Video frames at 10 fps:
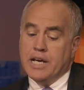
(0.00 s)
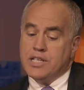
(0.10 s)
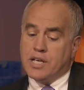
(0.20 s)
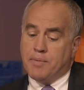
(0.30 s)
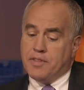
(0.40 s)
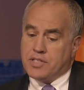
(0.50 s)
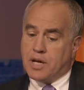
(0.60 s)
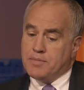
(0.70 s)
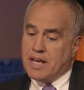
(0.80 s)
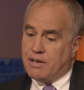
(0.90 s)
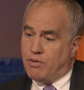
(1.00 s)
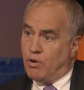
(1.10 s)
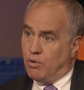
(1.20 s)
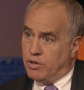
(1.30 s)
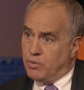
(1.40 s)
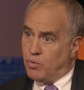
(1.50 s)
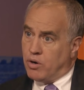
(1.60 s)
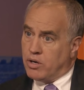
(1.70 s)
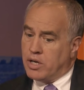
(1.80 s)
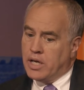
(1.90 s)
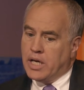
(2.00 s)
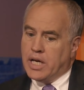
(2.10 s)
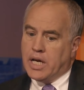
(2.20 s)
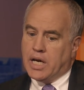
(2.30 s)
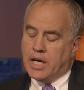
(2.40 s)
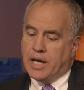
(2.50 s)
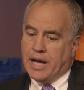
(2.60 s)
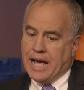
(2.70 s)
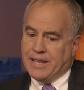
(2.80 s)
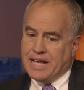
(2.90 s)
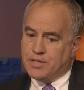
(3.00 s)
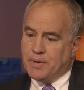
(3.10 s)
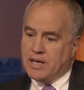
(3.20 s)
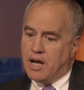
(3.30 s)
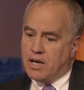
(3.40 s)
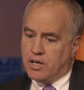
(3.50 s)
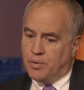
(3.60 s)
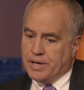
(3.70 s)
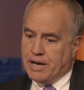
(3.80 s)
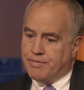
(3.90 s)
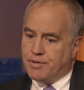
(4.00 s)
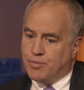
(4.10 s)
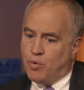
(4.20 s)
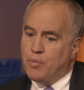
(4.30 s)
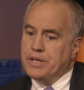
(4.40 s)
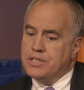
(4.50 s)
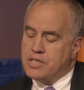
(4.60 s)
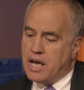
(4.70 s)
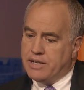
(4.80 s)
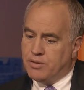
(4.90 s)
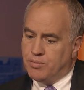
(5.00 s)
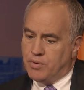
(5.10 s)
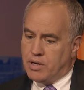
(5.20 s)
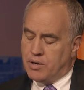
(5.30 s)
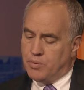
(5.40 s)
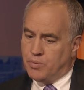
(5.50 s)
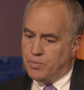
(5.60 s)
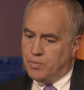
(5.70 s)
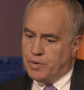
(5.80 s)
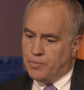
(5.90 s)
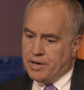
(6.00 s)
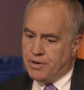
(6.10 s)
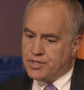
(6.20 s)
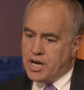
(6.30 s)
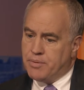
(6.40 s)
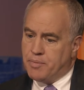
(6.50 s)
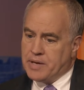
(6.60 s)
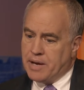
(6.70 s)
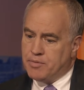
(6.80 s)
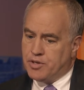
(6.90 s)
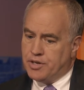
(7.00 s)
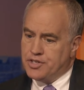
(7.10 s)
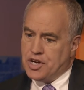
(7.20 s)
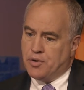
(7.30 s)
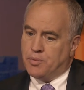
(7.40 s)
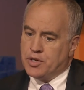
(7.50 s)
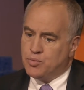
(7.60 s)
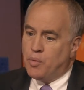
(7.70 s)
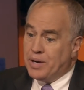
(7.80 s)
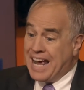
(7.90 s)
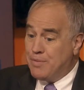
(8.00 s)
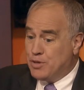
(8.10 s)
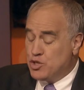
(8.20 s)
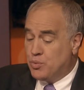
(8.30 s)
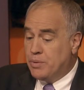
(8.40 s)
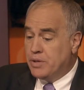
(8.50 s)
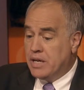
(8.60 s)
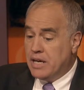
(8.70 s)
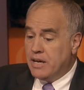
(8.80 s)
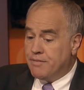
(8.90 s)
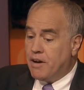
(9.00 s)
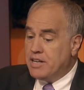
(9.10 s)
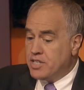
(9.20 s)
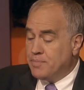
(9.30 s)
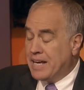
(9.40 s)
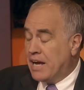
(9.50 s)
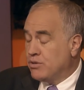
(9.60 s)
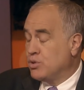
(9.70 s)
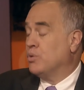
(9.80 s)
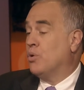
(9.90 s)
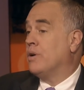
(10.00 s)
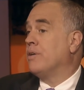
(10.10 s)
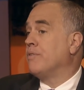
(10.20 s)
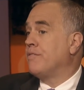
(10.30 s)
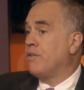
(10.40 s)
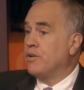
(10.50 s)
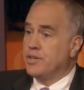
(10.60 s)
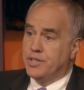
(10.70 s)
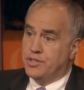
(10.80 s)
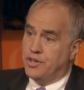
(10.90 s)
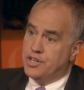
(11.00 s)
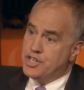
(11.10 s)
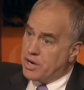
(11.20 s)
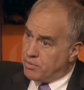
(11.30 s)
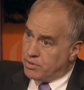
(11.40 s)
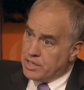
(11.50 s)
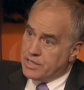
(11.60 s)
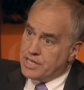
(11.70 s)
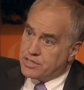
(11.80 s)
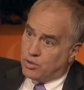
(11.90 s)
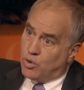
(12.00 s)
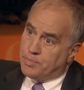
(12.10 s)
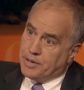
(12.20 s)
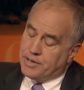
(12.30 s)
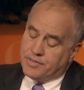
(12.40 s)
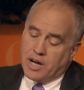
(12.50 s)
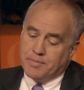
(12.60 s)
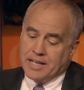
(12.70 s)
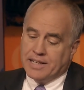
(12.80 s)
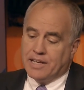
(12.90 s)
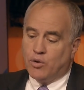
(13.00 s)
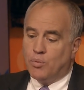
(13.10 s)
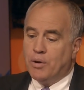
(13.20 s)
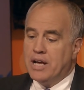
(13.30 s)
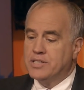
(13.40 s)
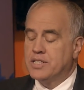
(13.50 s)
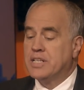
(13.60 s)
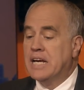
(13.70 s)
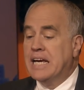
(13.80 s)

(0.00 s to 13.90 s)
Some of this comes out of our audit work. Uh, and that's been an ongoing effort. What we decided uh, when Eric Schneiderman became Attorney General, because what would happen is we would find something out, do an audit, and refer it to the Attorney General. Right. It takes a long period of time right. to get that all processed.